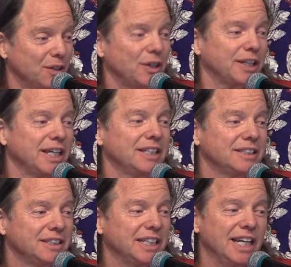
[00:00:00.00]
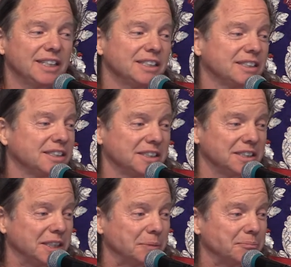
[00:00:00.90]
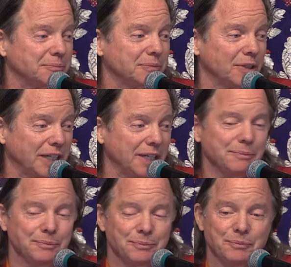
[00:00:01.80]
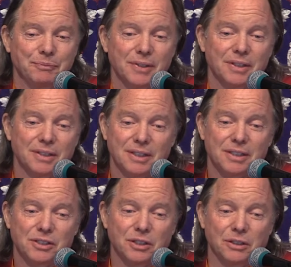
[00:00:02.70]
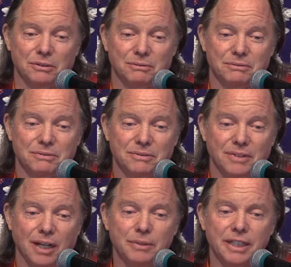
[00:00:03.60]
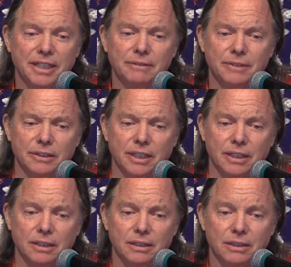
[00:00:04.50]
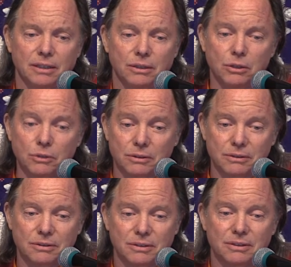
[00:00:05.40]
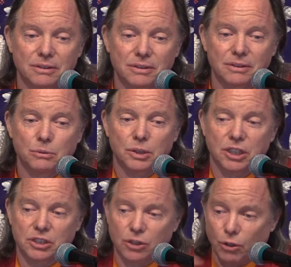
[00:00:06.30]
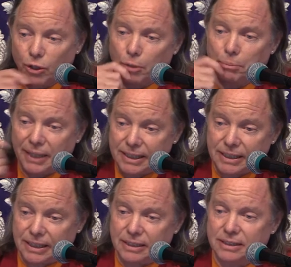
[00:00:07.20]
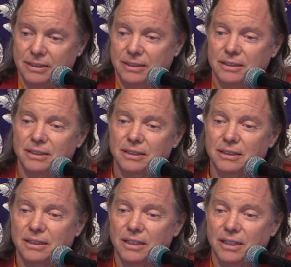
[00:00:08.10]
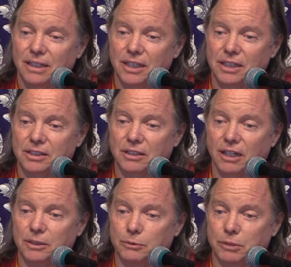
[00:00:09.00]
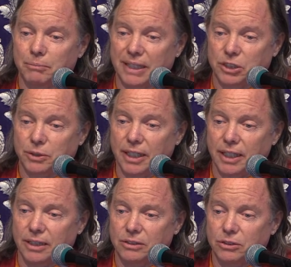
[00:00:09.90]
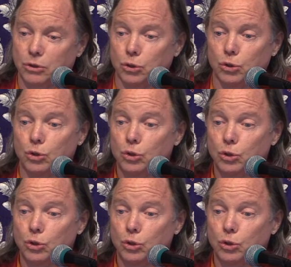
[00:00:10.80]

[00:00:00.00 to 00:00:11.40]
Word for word: Okay? The essence is the same. Okay? So I'm going to give you the lung, which is the oral blessing that started with Maitreya to